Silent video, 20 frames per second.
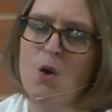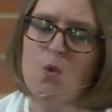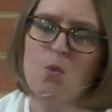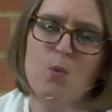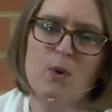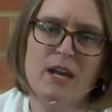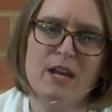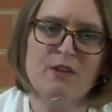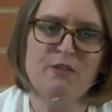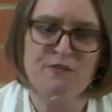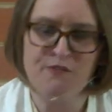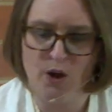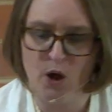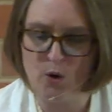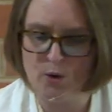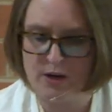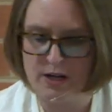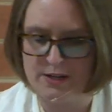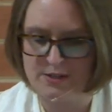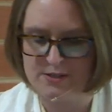We
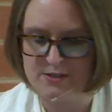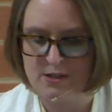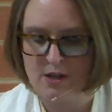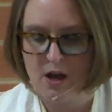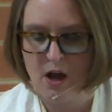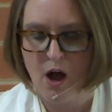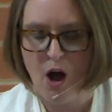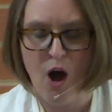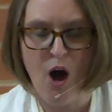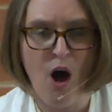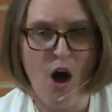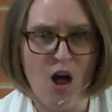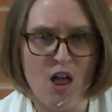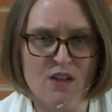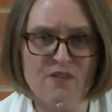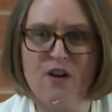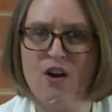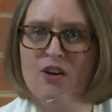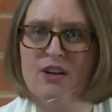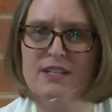focus all
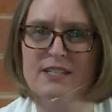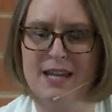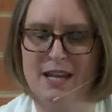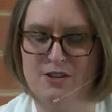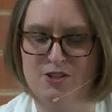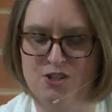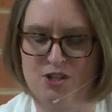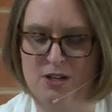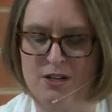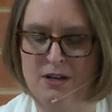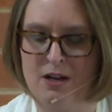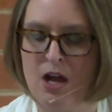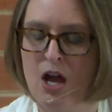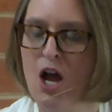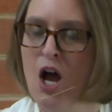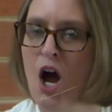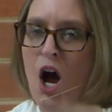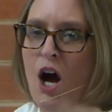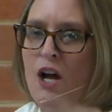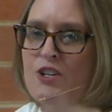of our attention
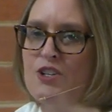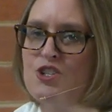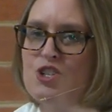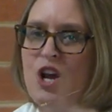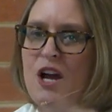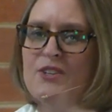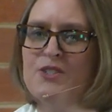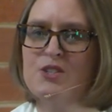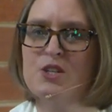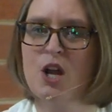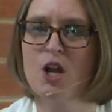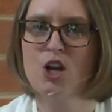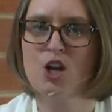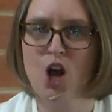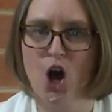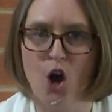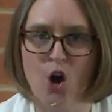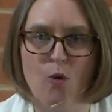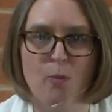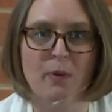on just
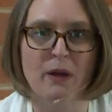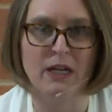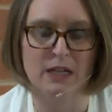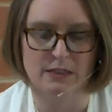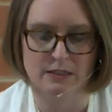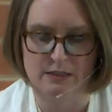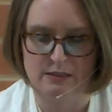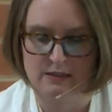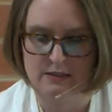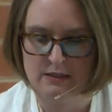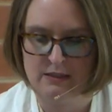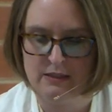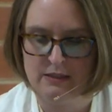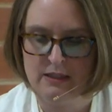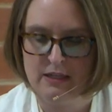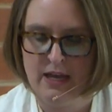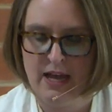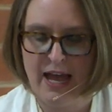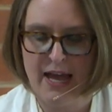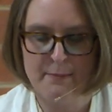coping
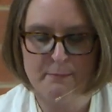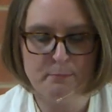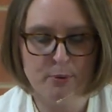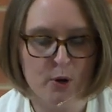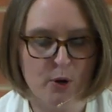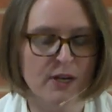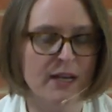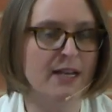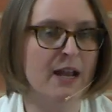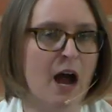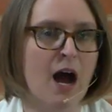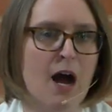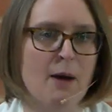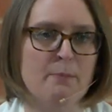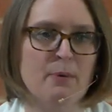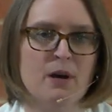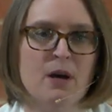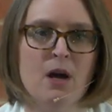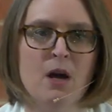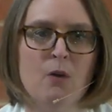and putting
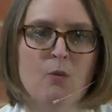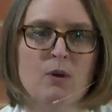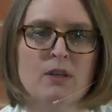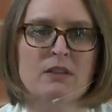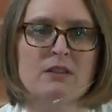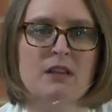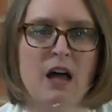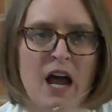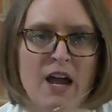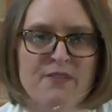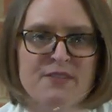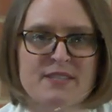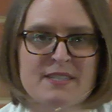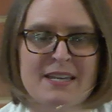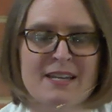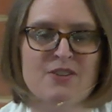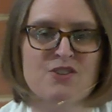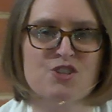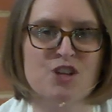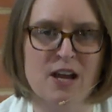up with life's
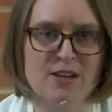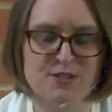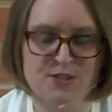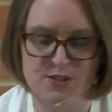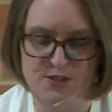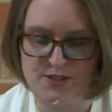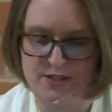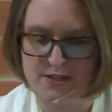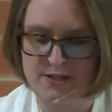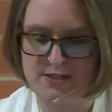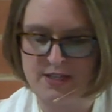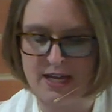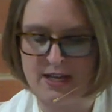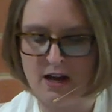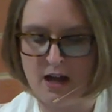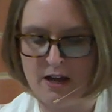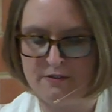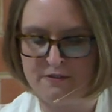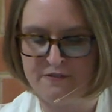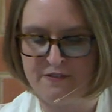injustices and
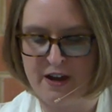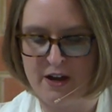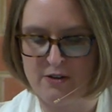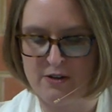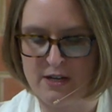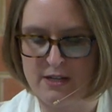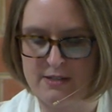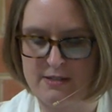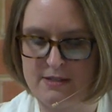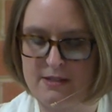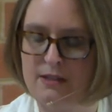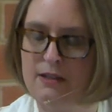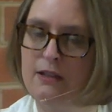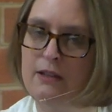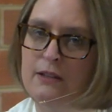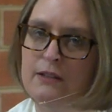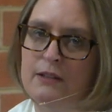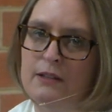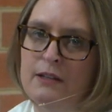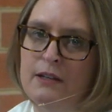unfairness.
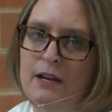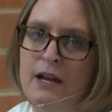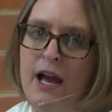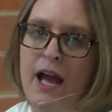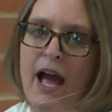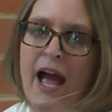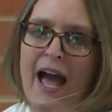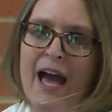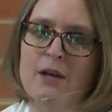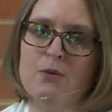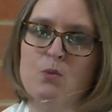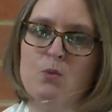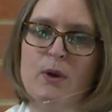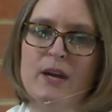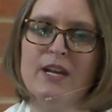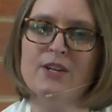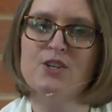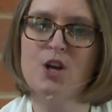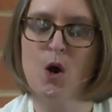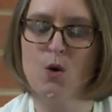And
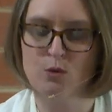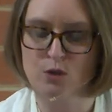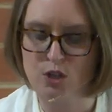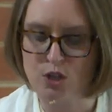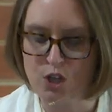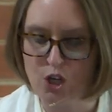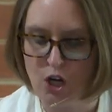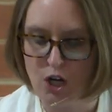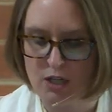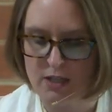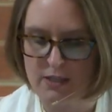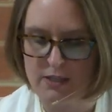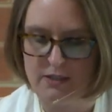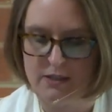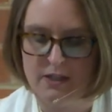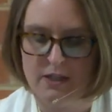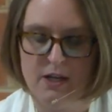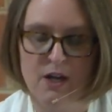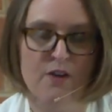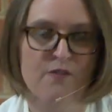we don't look
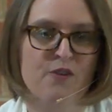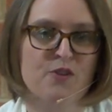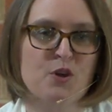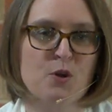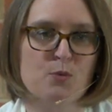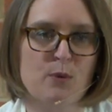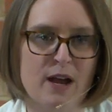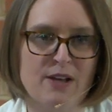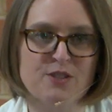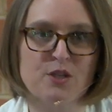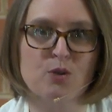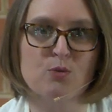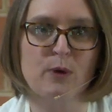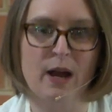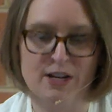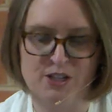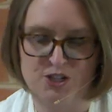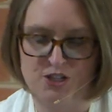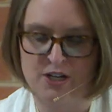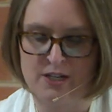for the
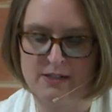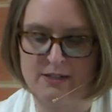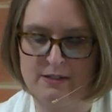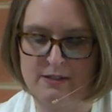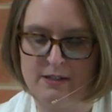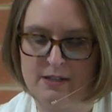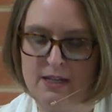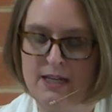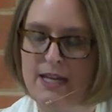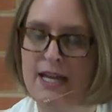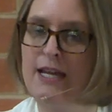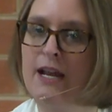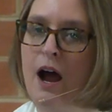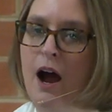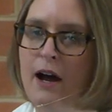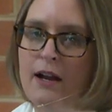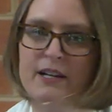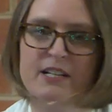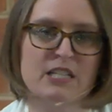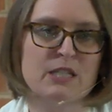resurrection in
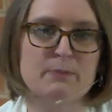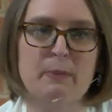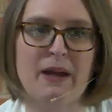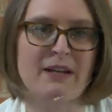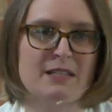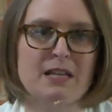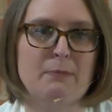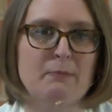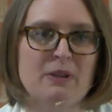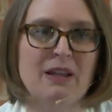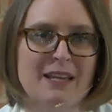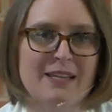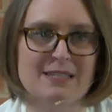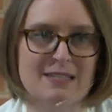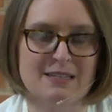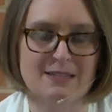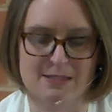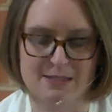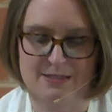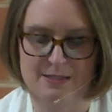unexpected
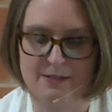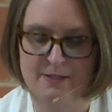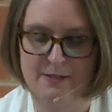places.